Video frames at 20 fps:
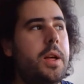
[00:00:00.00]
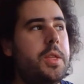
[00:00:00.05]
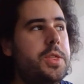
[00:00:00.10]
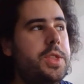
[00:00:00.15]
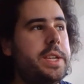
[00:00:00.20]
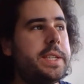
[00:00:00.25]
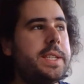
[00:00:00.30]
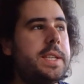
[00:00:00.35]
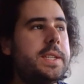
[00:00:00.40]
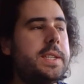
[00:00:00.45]

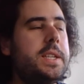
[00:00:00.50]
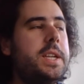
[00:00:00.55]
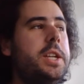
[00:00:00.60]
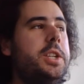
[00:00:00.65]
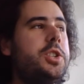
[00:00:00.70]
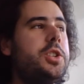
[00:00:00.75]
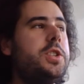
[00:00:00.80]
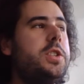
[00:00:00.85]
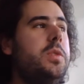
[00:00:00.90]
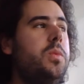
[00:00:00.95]
This is an
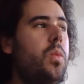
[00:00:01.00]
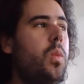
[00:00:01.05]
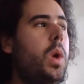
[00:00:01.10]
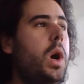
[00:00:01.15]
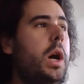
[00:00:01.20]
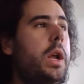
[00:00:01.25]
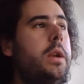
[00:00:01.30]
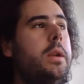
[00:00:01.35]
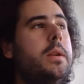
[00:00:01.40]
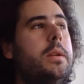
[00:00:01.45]
interesting
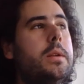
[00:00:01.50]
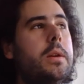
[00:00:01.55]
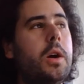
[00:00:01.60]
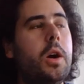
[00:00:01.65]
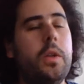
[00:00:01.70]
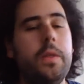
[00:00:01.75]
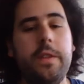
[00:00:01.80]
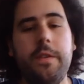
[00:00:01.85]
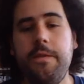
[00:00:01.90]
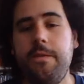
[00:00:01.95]
one
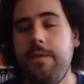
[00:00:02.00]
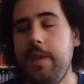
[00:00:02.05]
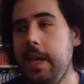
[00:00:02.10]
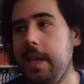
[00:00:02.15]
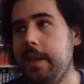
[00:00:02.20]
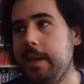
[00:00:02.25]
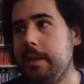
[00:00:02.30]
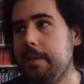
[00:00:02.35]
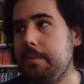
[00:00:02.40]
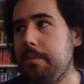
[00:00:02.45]
on the
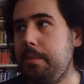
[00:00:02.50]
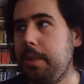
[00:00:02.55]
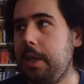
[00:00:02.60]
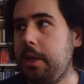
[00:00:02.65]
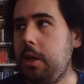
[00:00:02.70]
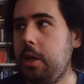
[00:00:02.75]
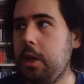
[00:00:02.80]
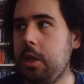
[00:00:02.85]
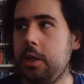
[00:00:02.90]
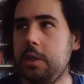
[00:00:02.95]
Vita,
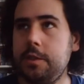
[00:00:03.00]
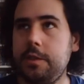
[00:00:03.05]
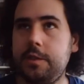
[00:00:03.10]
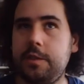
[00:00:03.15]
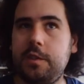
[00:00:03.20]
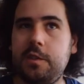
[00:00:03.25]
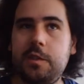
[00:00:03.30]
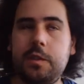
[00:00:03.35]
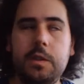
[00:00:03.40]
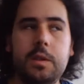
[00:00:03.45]

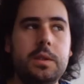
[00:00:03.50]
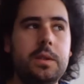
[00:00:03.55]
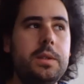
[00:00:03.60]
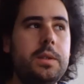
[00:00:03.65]
because